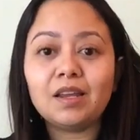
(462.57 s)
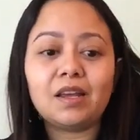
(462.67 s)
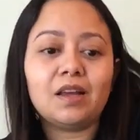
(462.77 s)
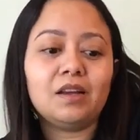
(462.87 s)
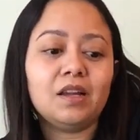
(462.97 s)
I
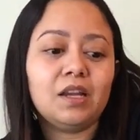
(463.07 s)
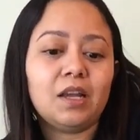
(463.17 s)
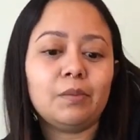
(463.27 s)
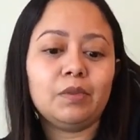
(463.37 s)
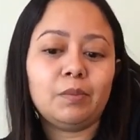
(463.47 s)
got a cutting
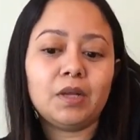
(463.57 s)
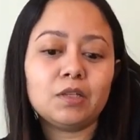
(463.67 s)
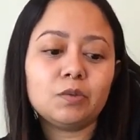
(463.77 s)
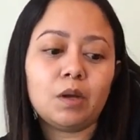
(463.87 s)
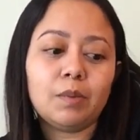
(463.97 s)
at the
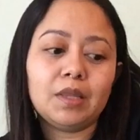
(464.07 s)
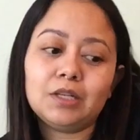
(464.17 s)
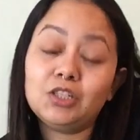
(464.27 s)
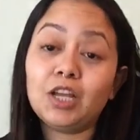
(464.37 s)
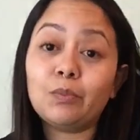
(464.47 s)
plant swap, and
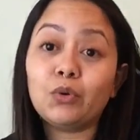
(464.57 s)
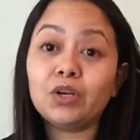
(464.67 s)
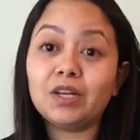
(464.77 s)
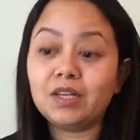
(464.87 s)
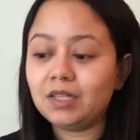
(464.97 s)
then she had more
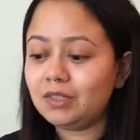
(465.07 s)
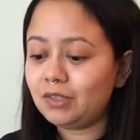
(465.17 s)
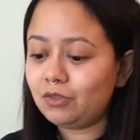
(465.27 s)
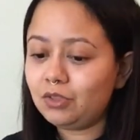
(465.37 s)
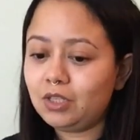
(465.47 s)
cuttings,
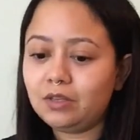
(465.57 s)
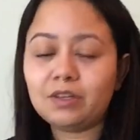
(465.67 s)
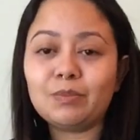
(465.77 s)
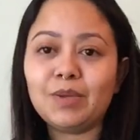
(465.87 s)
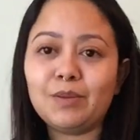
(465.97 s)
so she
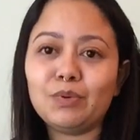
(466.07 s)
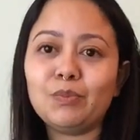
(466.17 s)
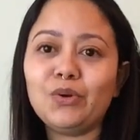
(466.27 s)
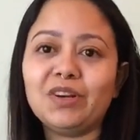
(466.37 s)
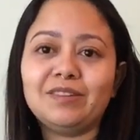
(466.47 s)
hooked me up with
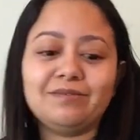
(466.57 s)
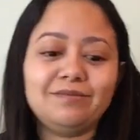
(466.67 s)
more.